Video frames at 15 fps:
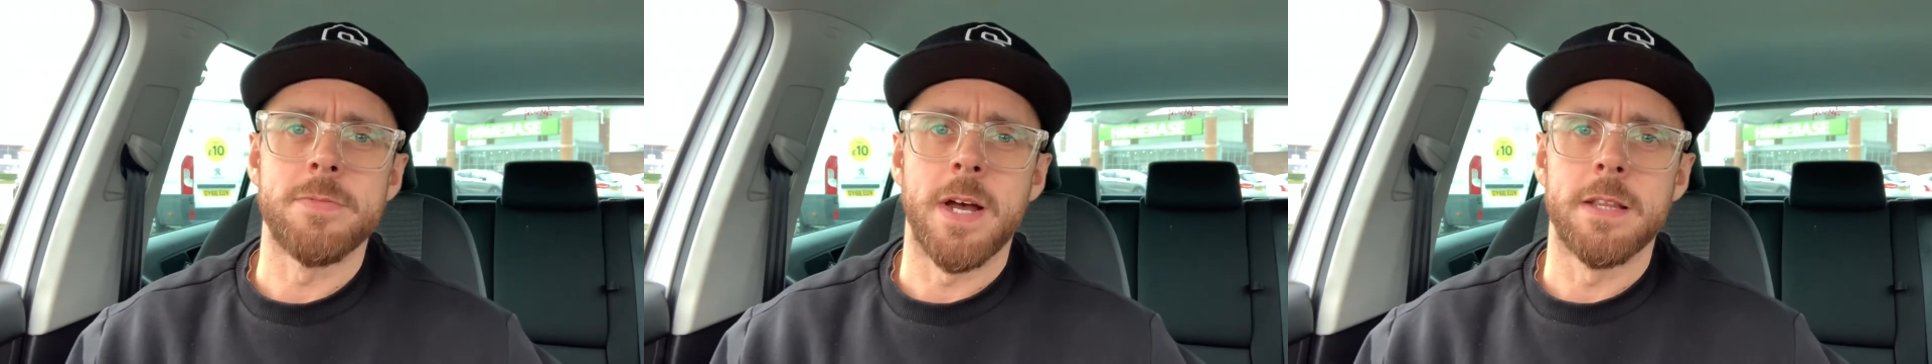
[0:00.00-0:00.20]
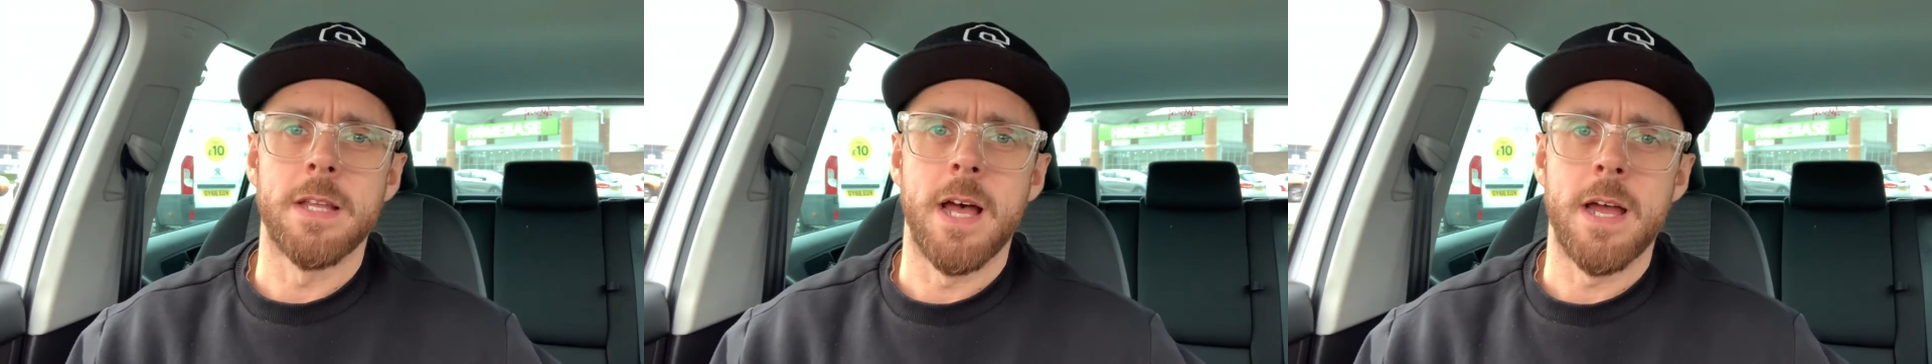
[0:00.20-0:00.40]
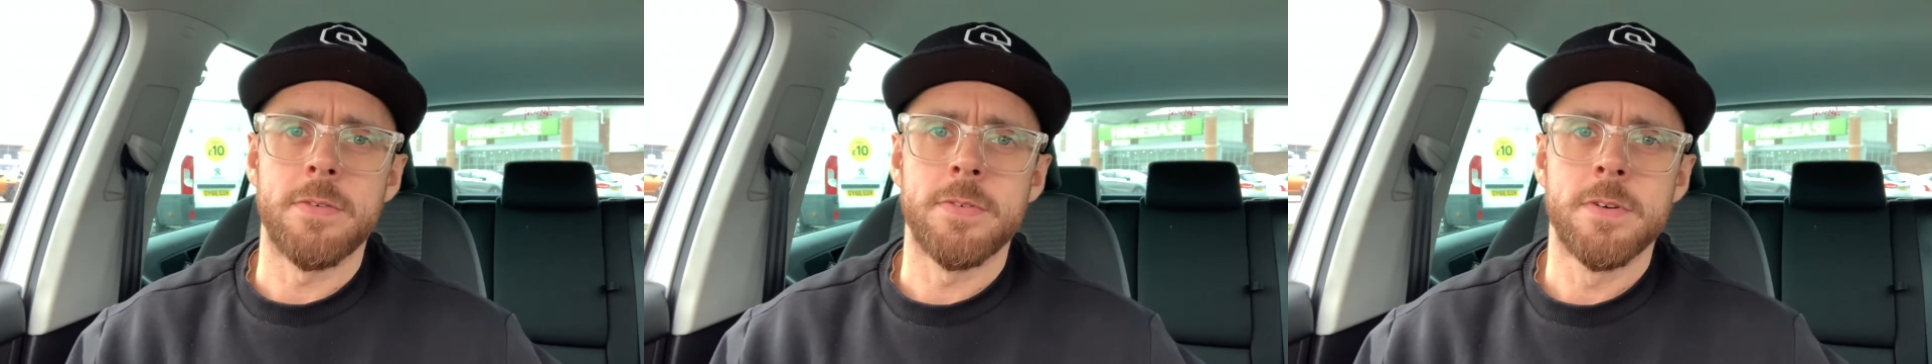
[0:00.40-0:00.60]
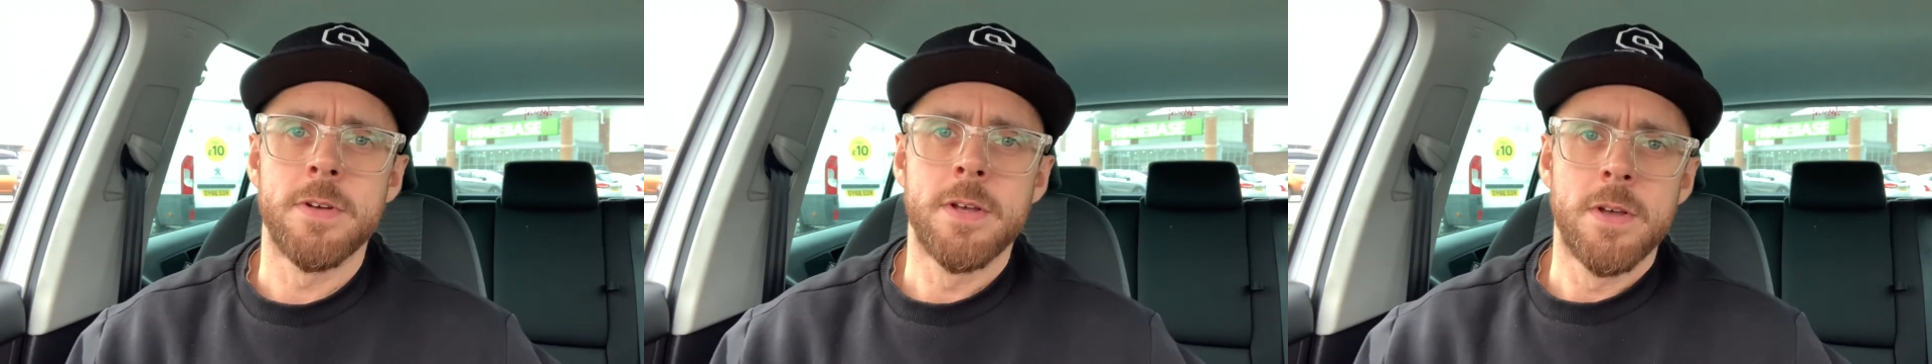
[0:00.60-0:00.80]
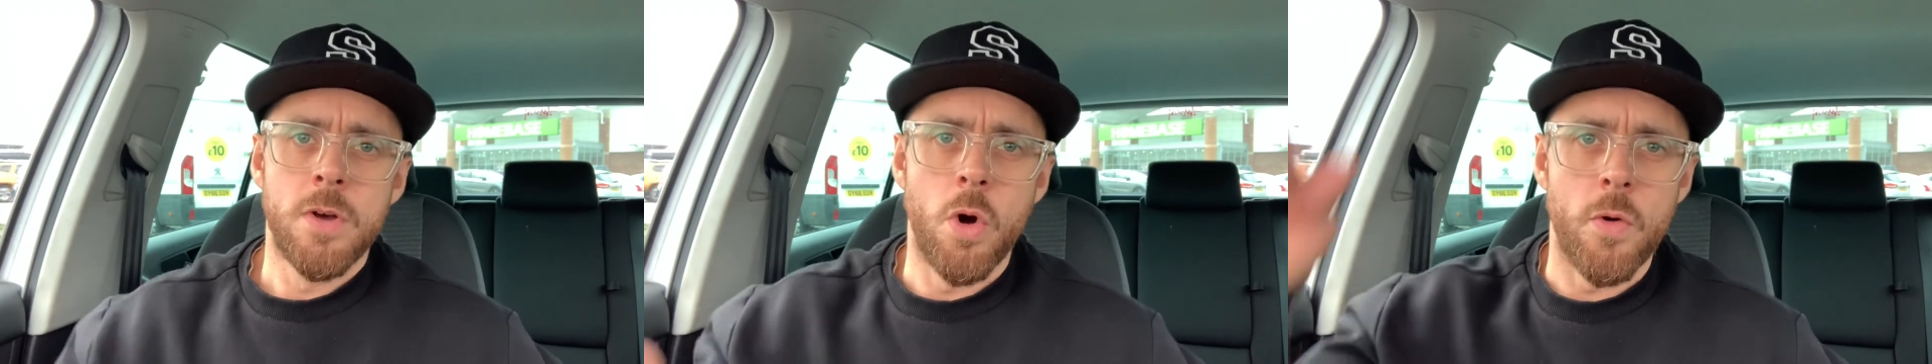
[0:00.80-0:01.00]
Van Life,
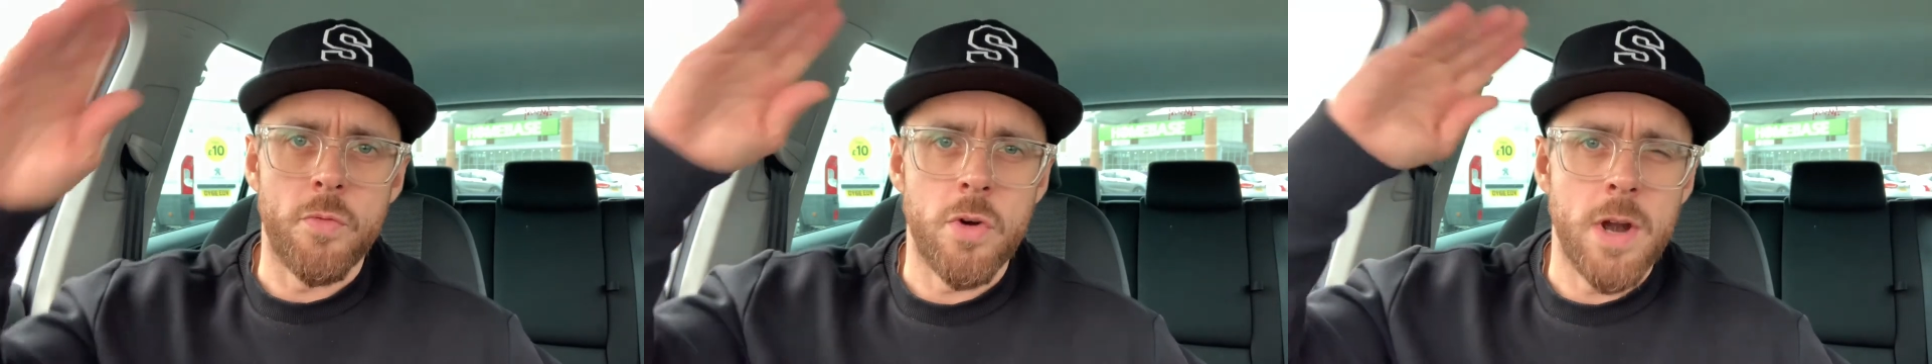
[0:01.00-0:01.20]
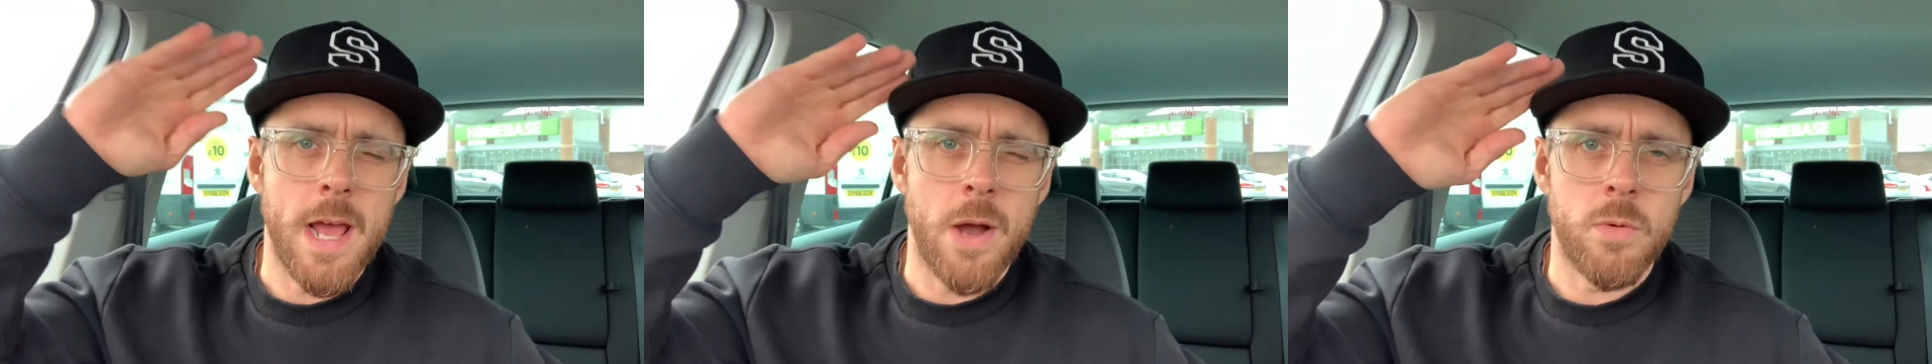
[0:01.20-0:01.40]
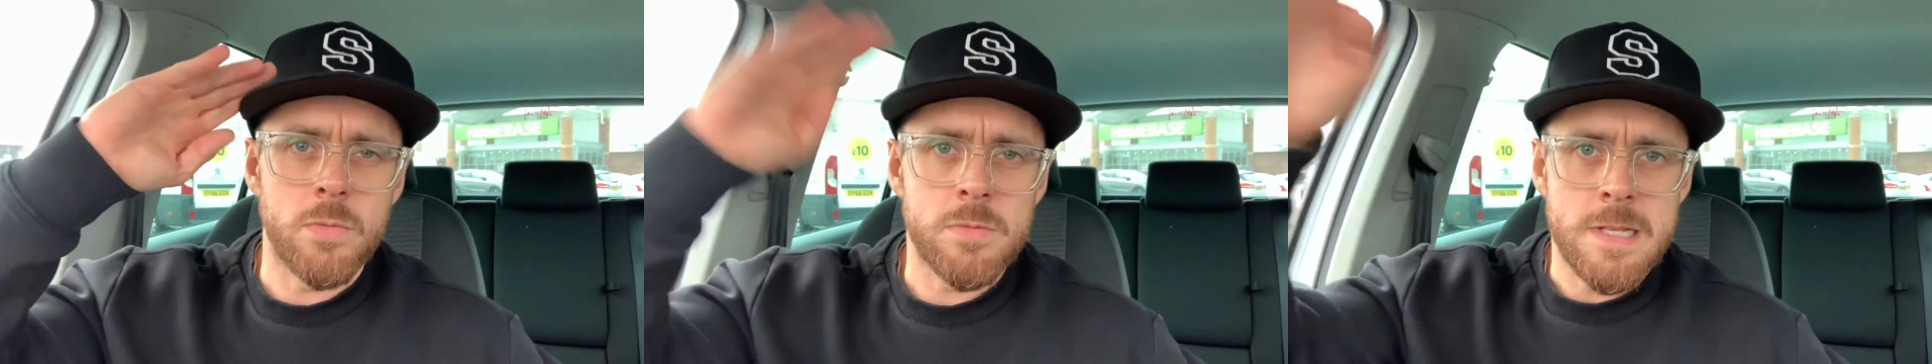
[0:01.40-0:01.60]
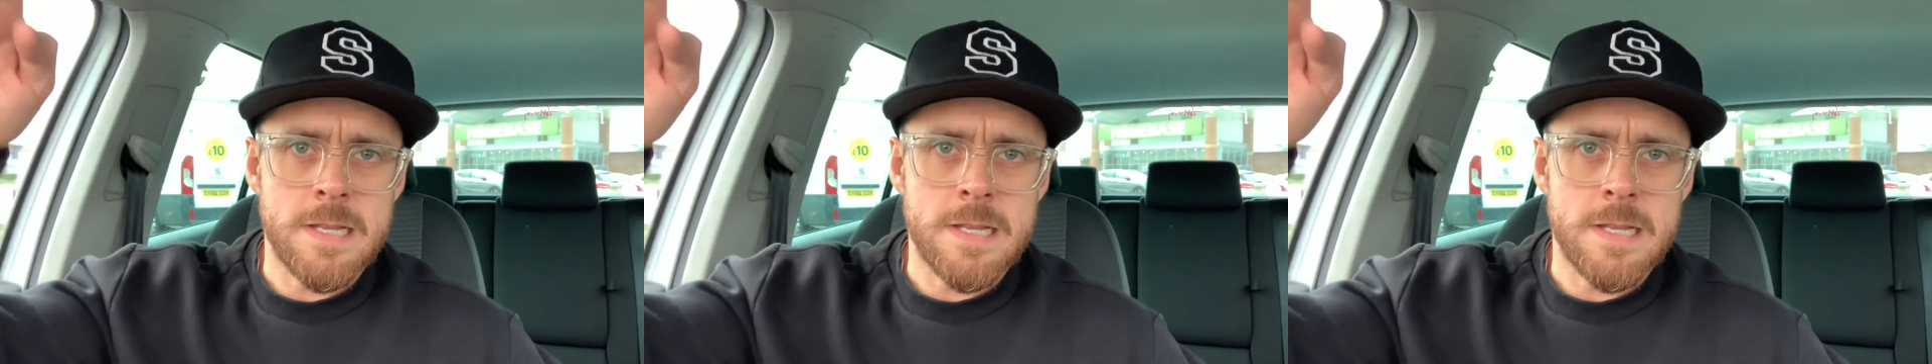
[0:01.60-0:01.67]
over and out.